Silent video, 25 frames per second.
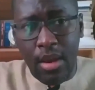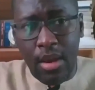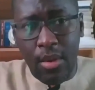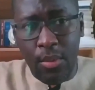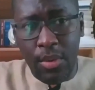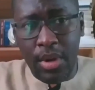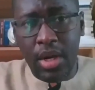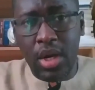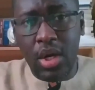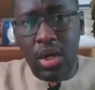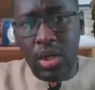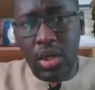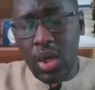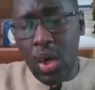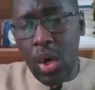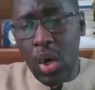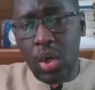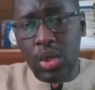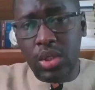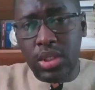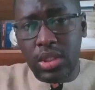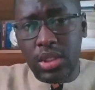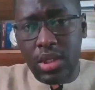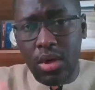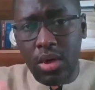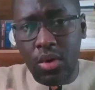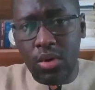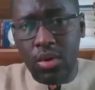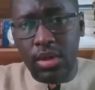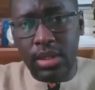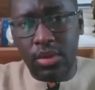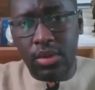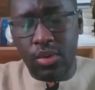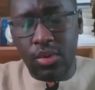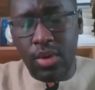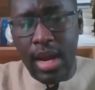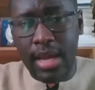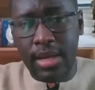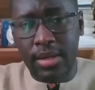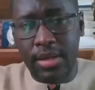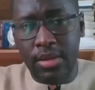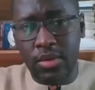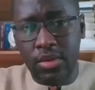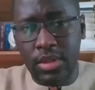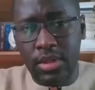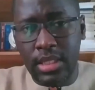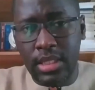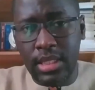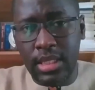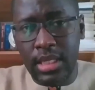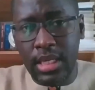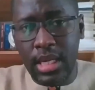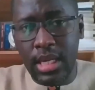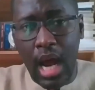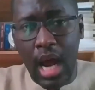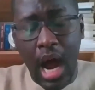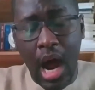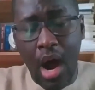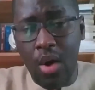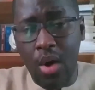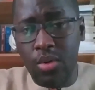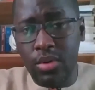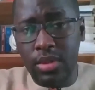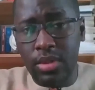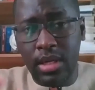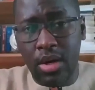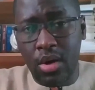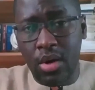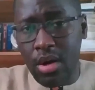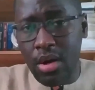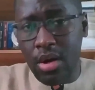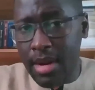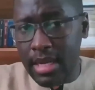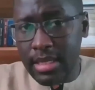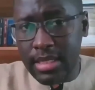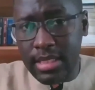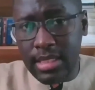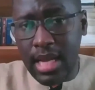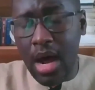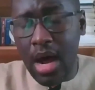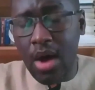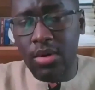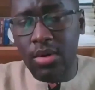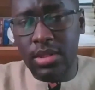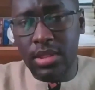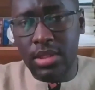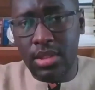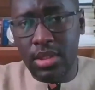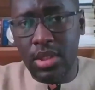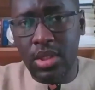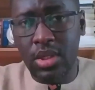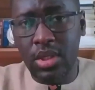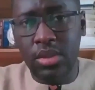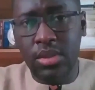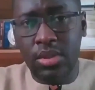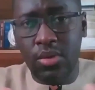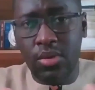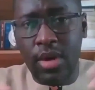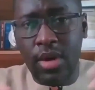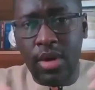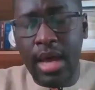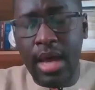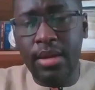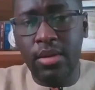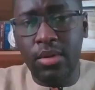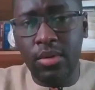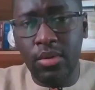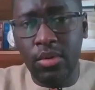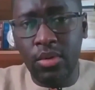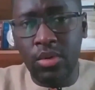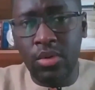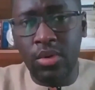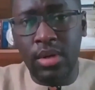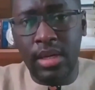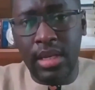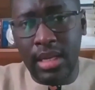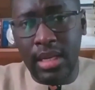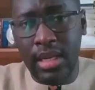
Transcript: We could also try to see how the global south could try to,